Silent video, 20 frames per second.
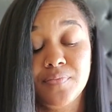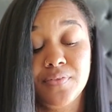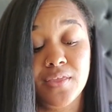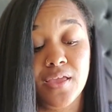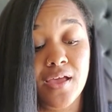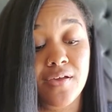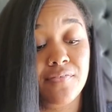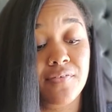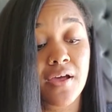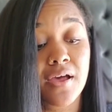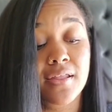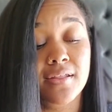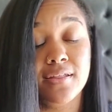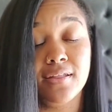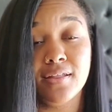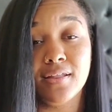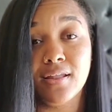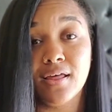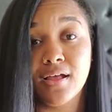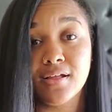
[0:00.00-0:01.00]
I've got
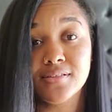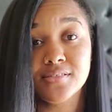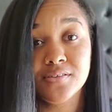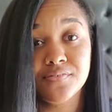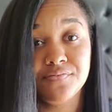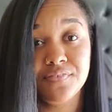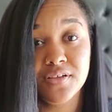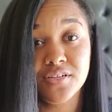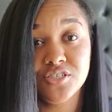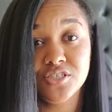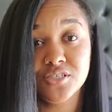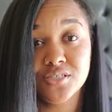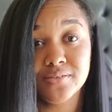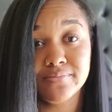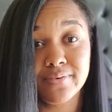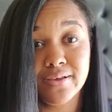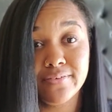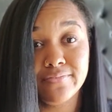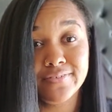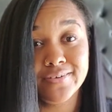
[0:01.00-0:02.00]
lots of veggies in
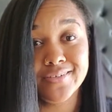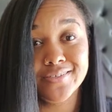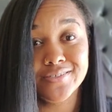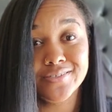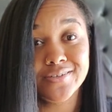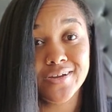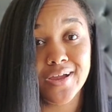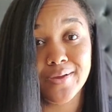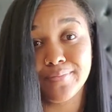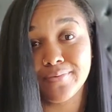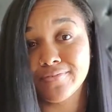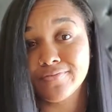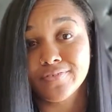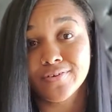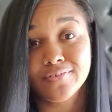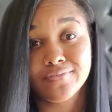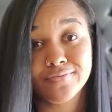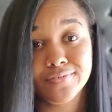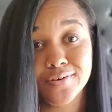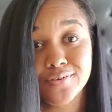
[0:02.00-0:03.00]
my freezer. I
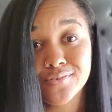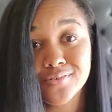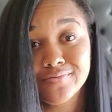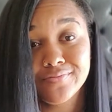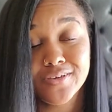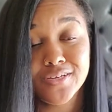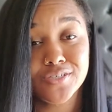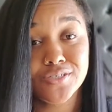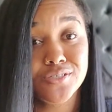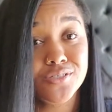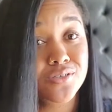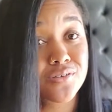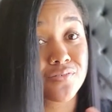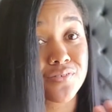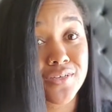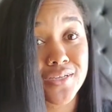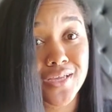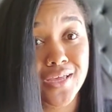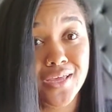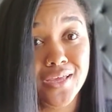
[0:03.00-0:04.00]
prefer frozen veggies
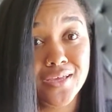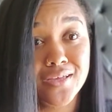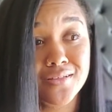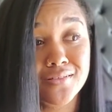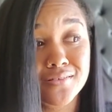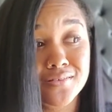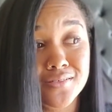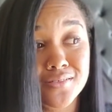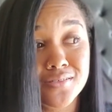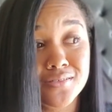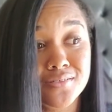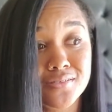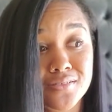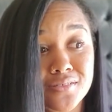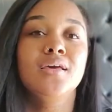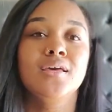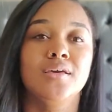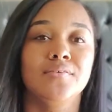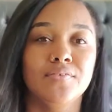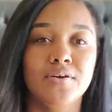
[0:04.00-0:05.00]
over cans.
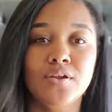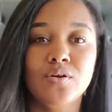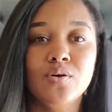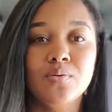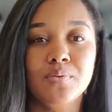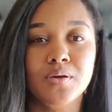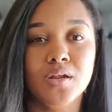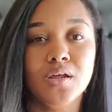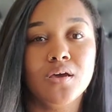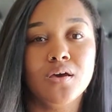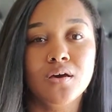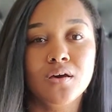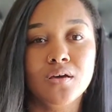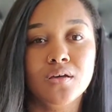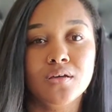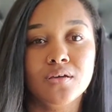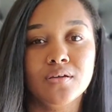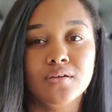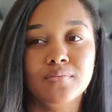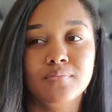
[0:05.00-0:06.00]
If I know I'm going to
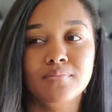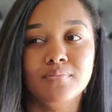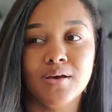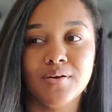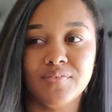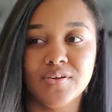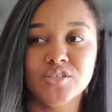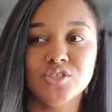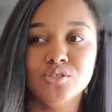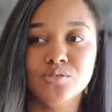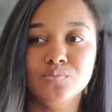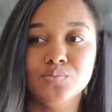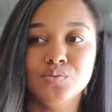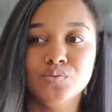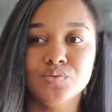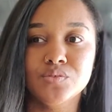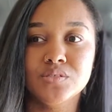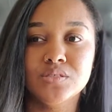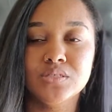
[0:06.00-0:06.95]
cook my vegetables